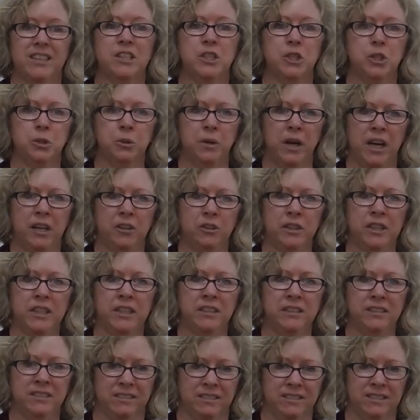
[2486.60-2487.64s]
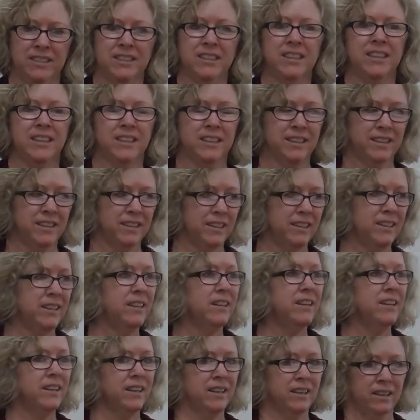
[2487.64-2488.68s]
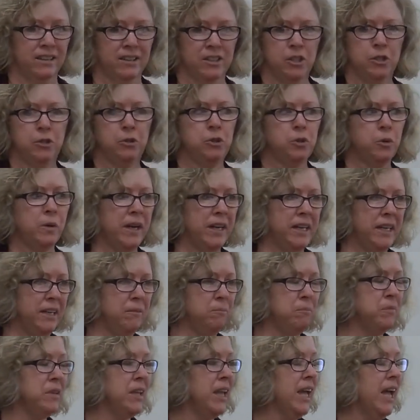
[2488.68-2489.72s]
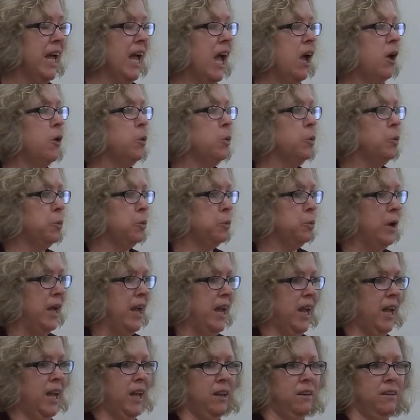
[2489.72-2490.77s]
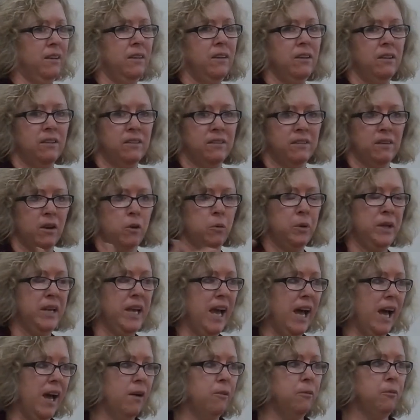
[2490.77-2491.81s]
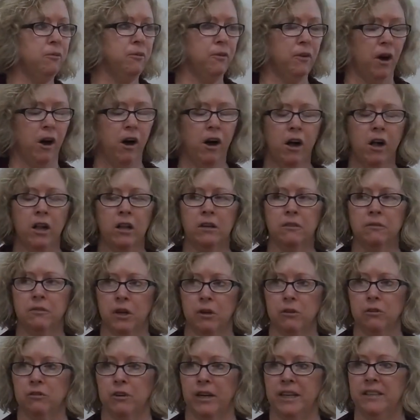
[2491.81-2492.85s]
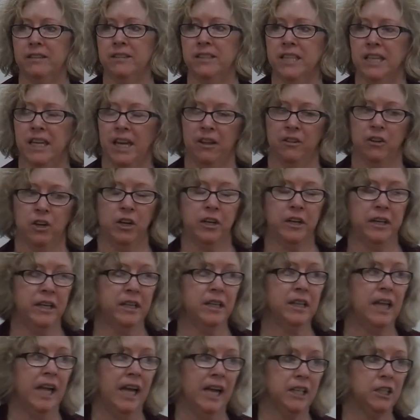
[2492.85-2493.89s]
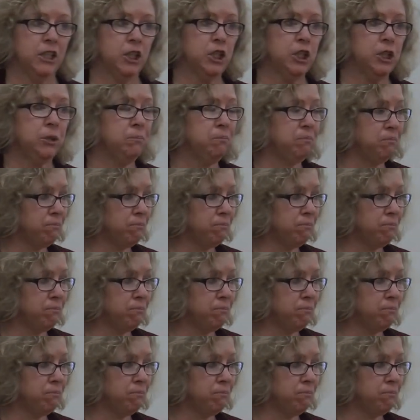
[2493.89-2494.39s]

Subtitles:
200? 220? And so we have all of those grades together in lunch.